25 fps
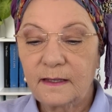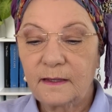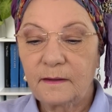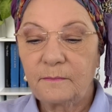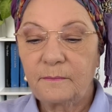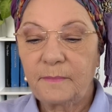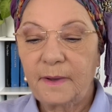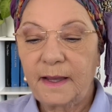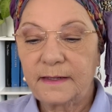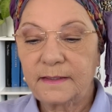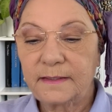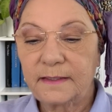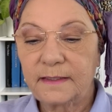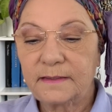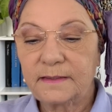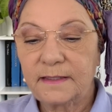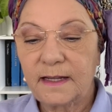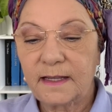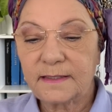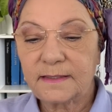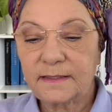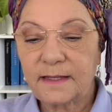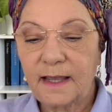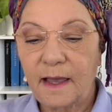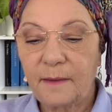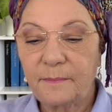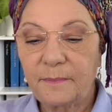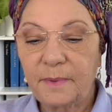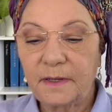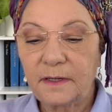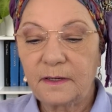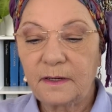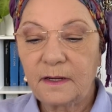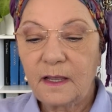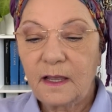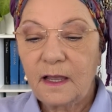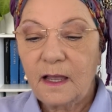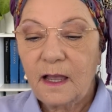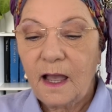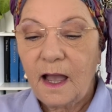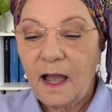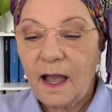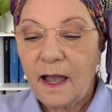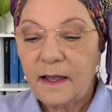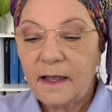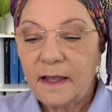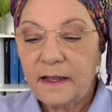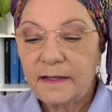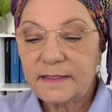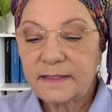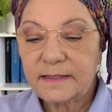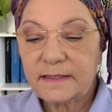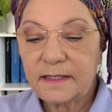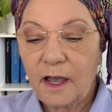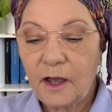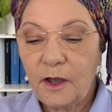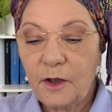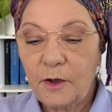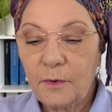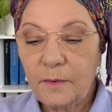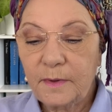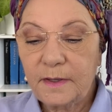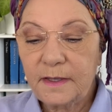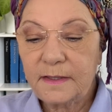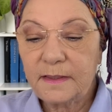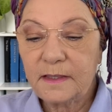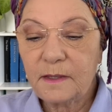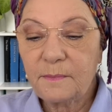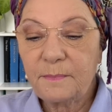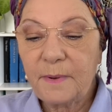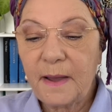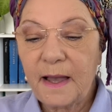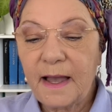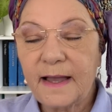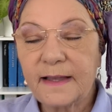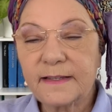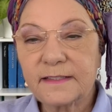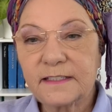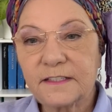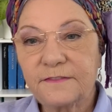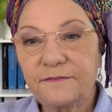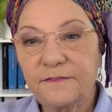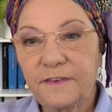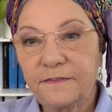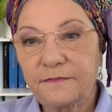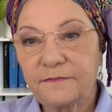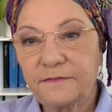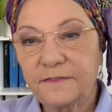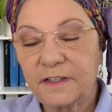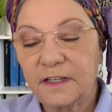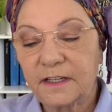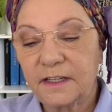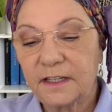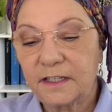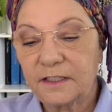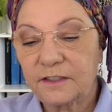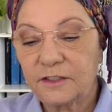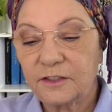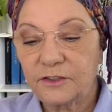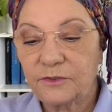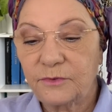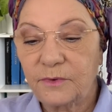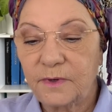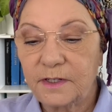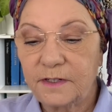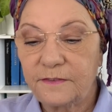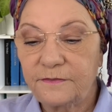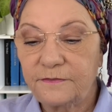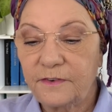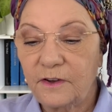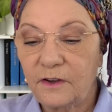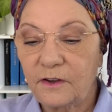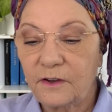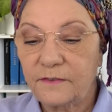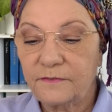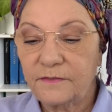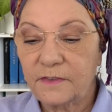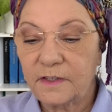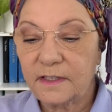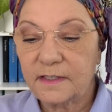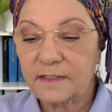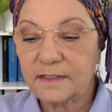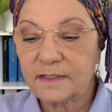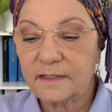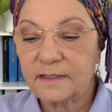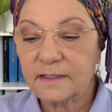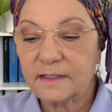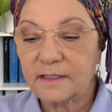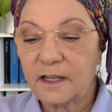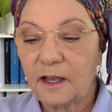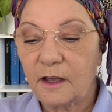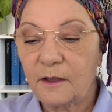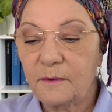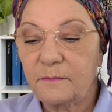but it does happen. So in the past 15 to 25 years or so,